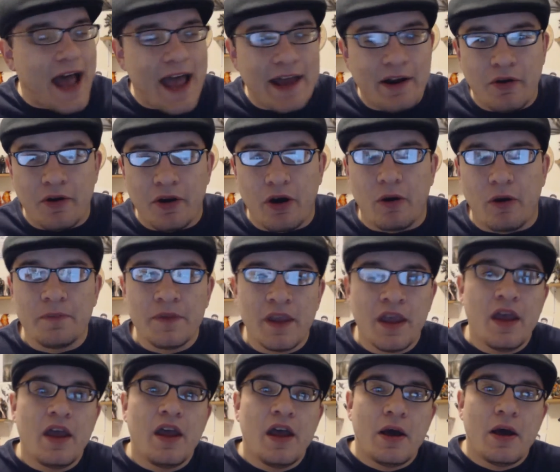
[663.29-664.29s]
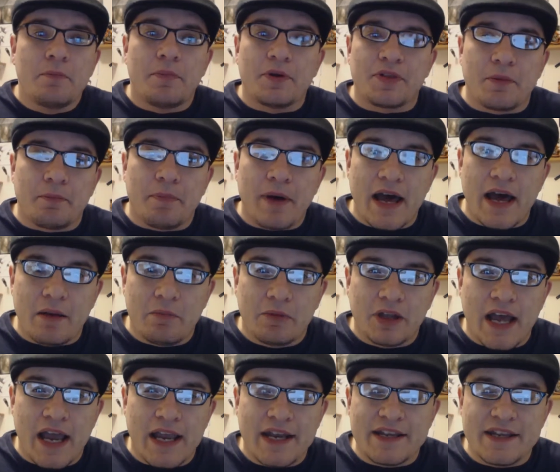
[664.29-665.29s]
I don't know. But the bottom
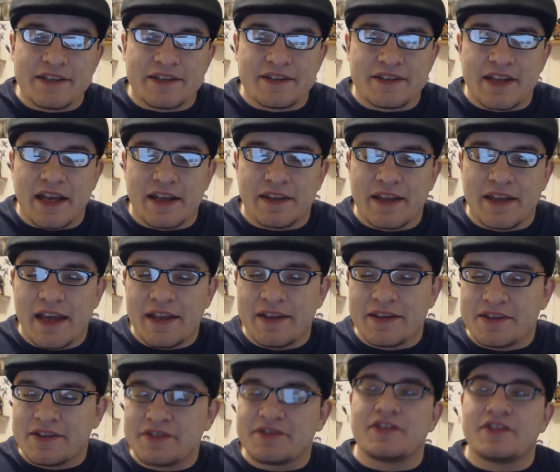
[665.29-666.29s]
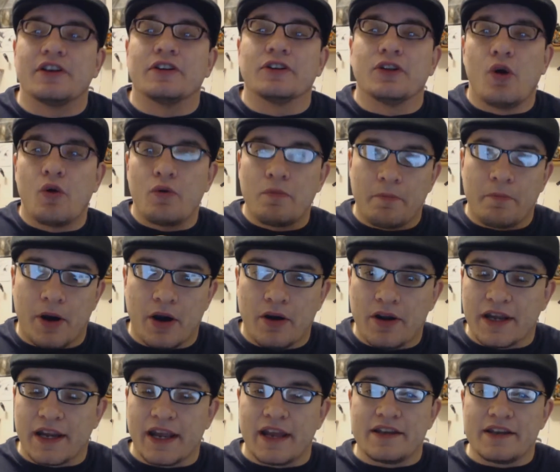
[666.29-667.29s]
line is that then this is the alone
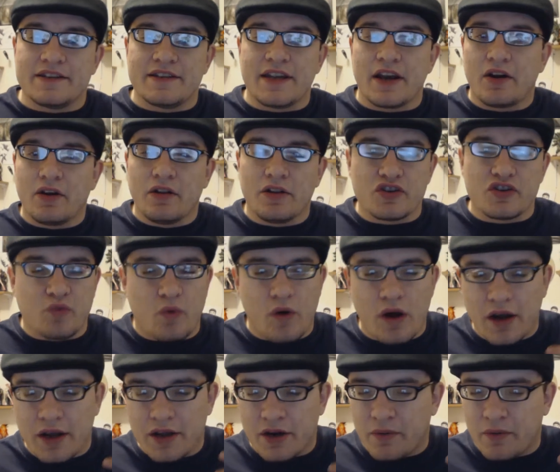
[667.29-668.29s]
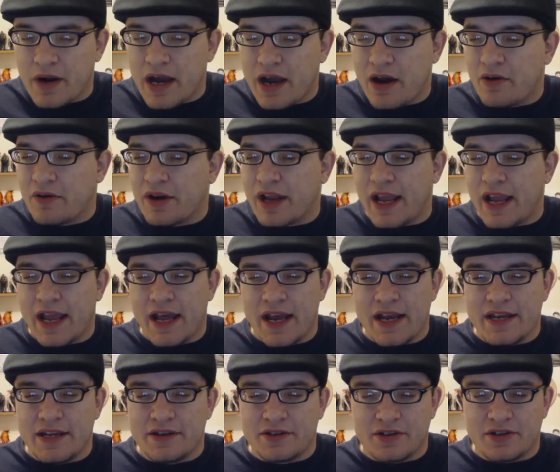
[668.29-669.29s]
part again. Daryl is walking around
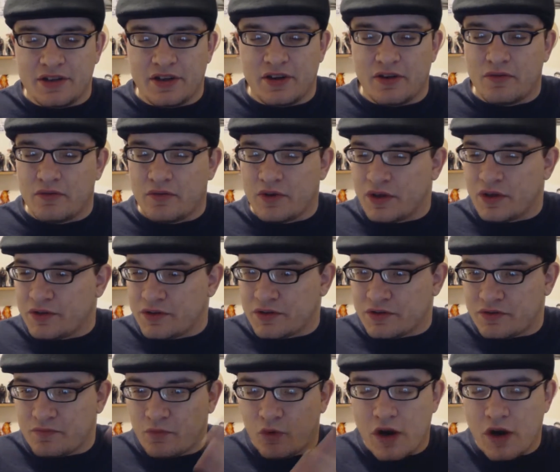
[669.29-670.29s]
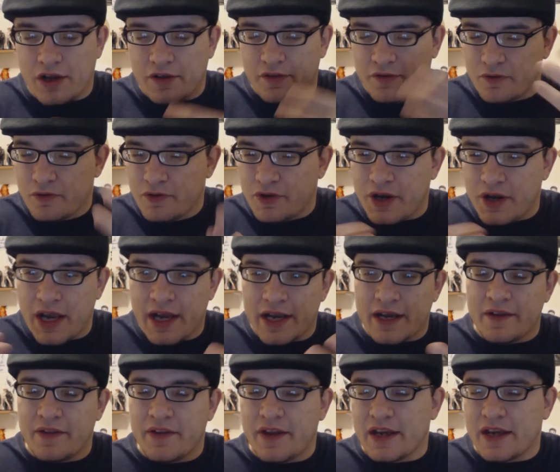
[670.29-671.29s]
and he's, just walking through the night
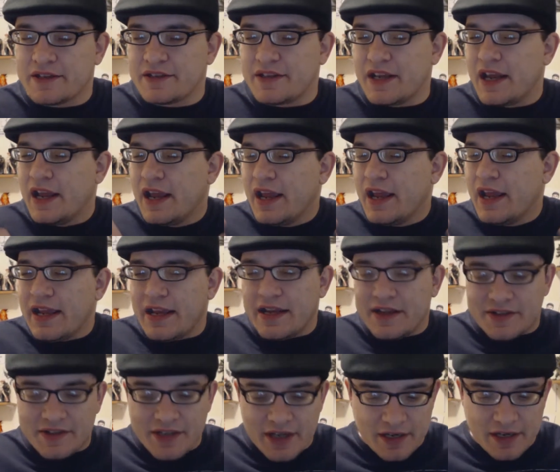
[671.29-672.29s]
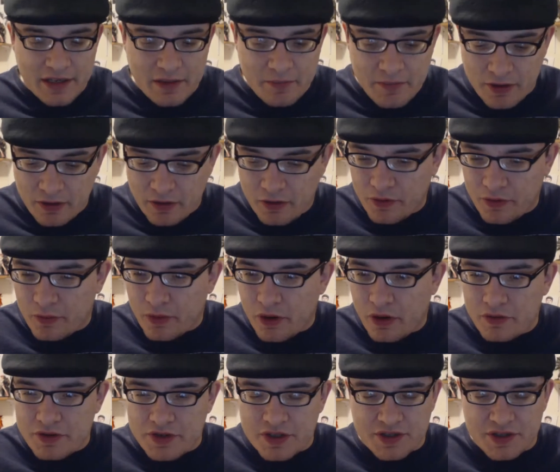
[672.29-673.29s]
into the next day. He's sitting in the middle of the
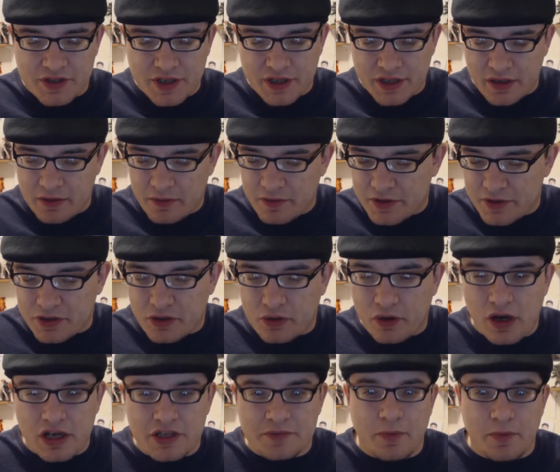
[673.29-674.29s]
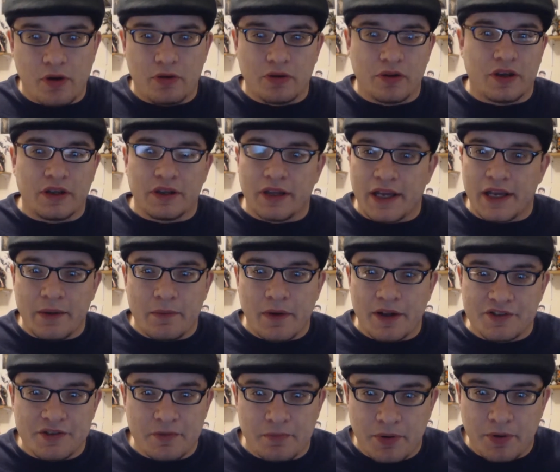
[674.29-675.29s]
road, just sitting there with his crossbow, looking like he
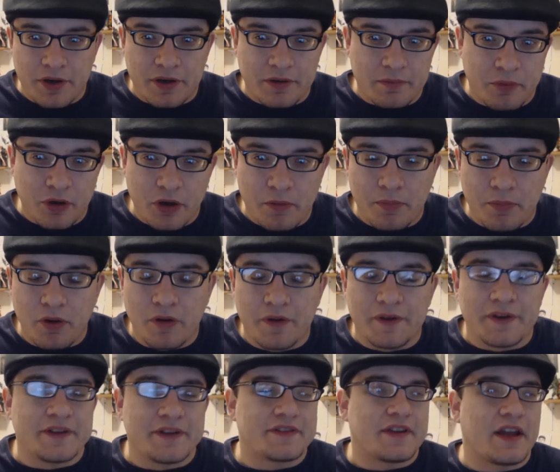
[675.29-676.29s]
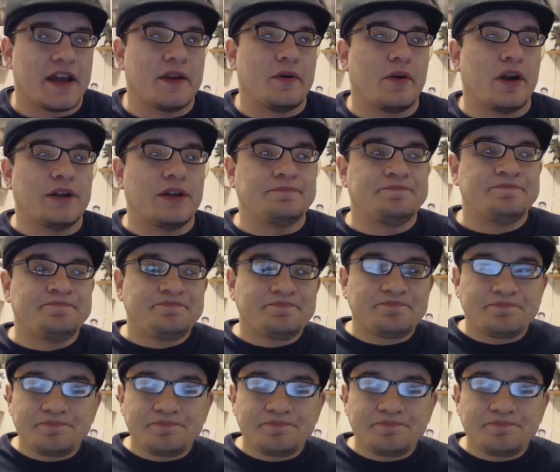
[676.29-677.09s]
wants to put a bullet in his head, right?